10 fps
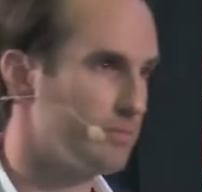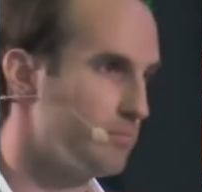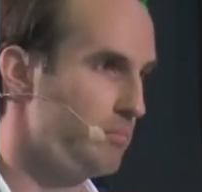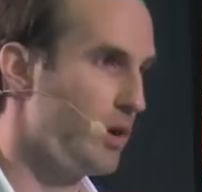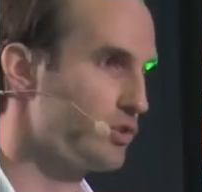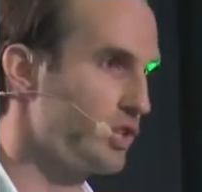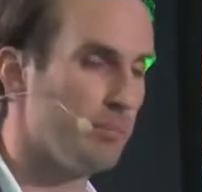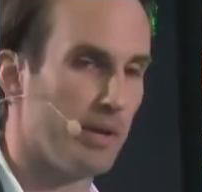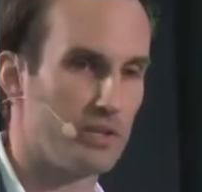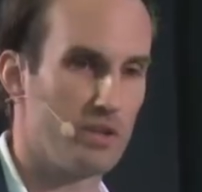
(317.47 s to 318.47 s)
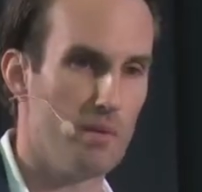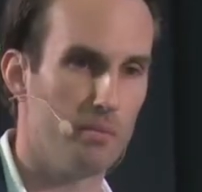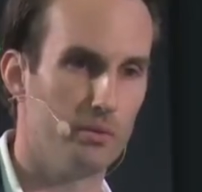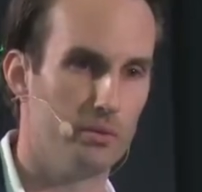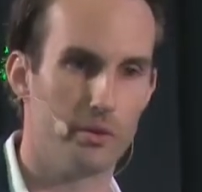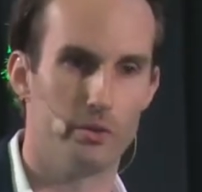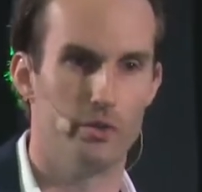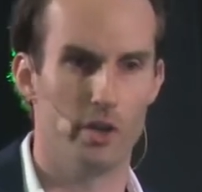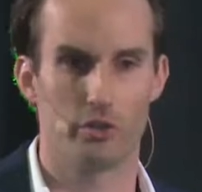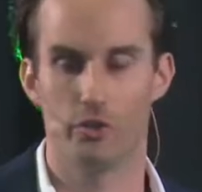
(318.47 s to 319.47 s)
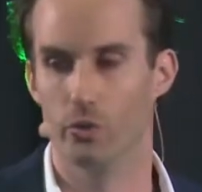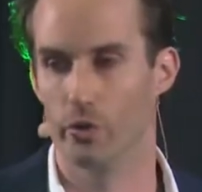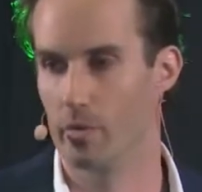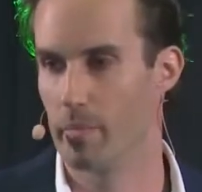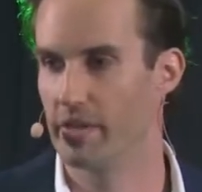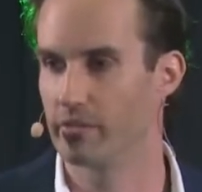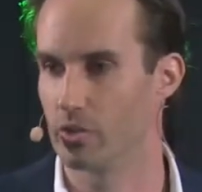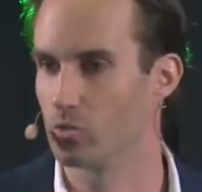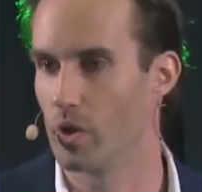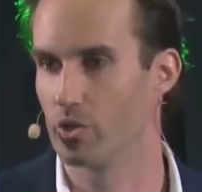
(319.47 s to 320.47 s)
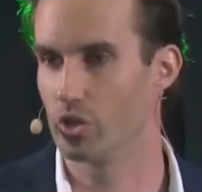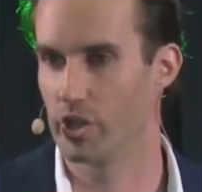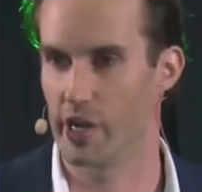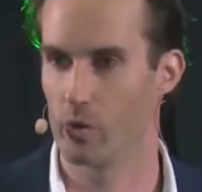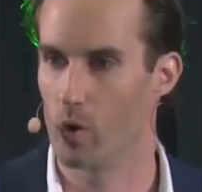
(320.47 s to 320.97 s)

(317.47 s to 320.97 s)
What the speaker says: most simple example, you just do your maintenance once a year,